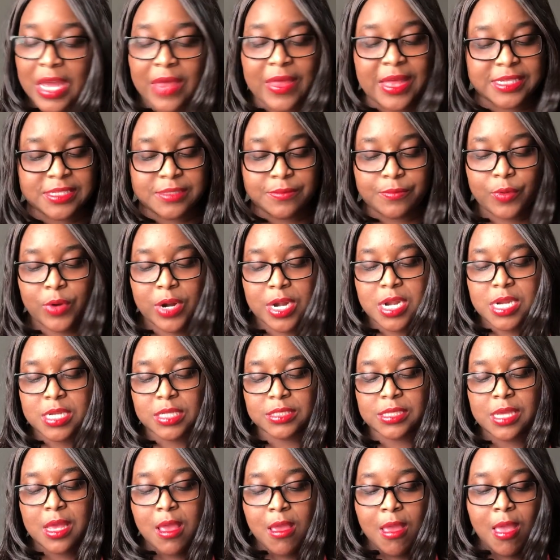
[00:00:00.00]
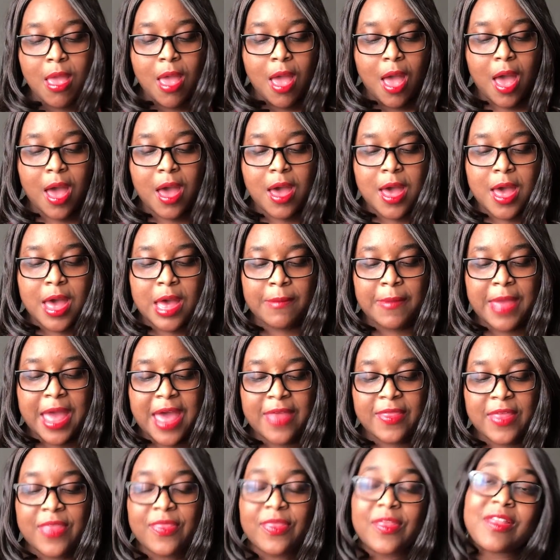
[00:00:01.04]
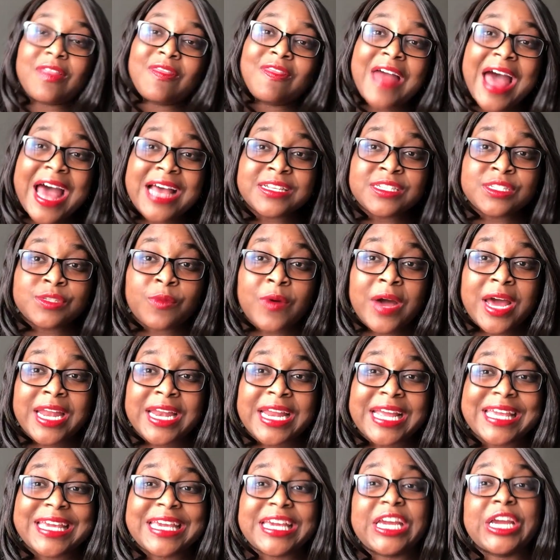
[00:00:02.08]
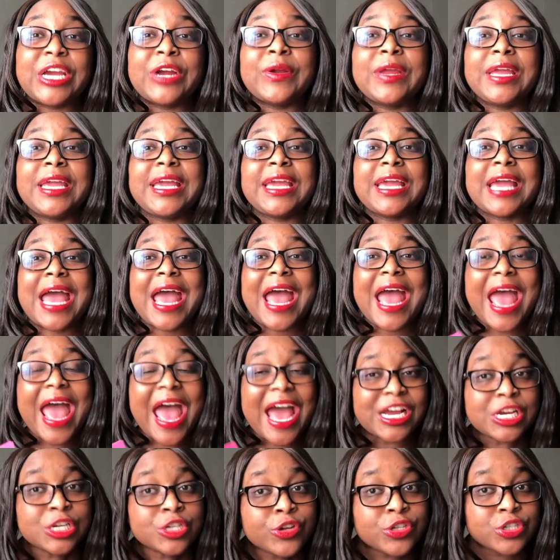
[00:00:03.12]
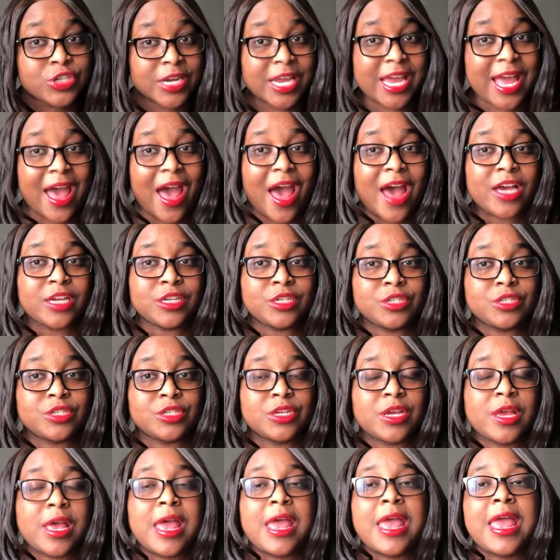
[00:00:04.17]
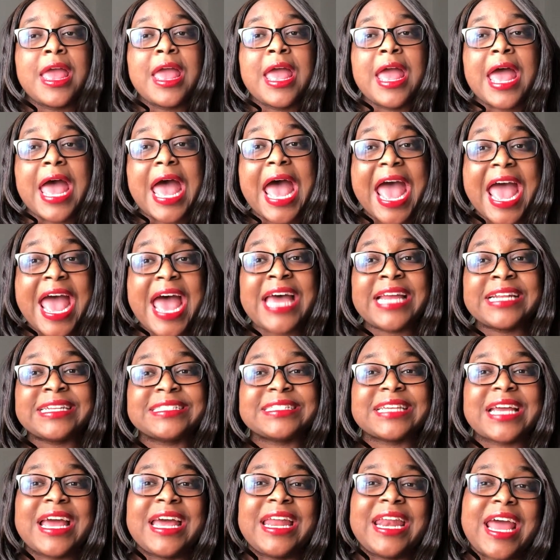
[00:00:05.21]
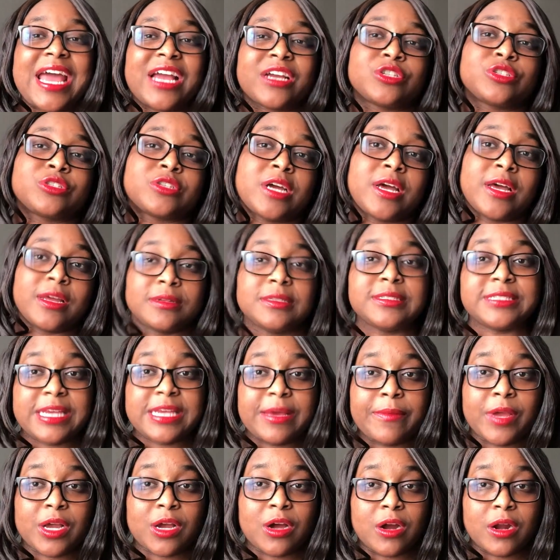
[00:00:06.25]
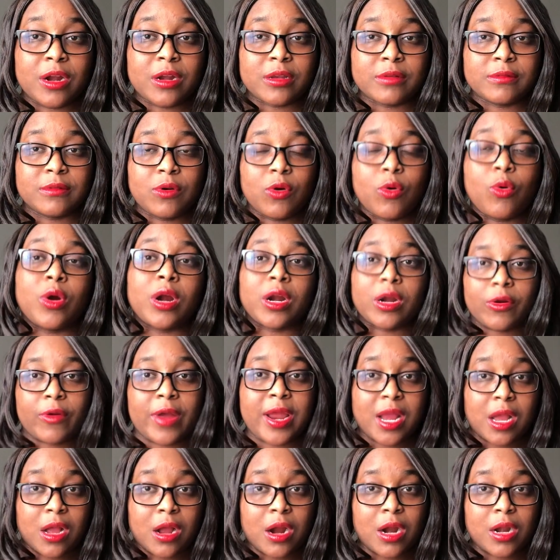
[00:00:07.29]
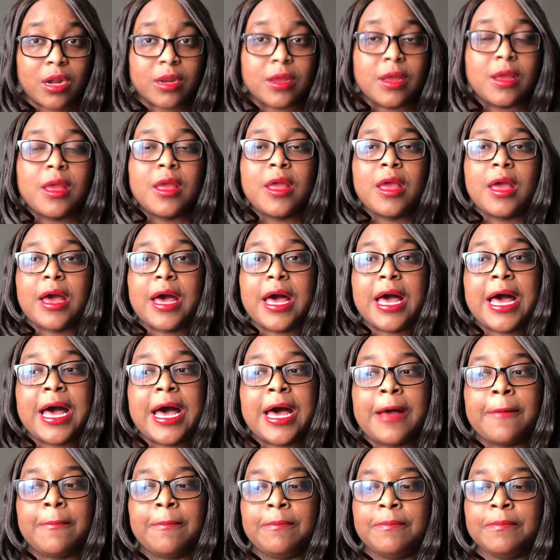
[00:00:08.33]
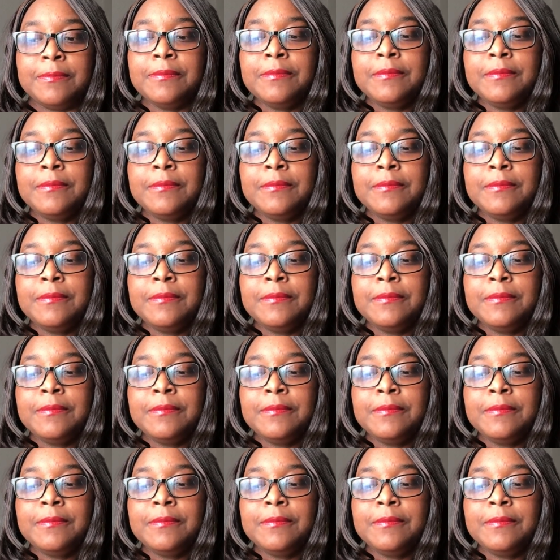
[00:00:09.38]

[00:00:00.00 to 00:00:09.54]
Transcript: That's important. Um, and then the last one, carry extra cash and an extra debit card or credit card. Um,